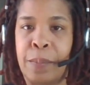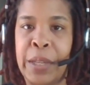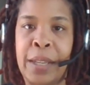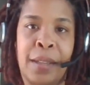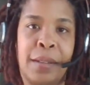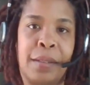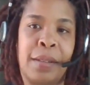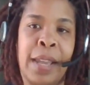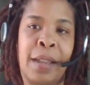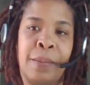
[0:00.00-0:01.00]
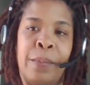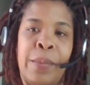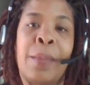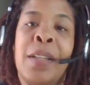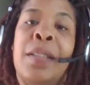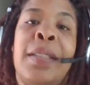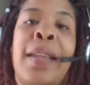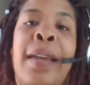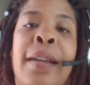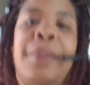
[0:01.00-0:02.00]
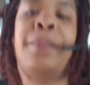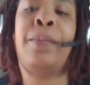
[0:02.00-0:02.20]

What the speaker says: But yeah, but I'm gonna look that up.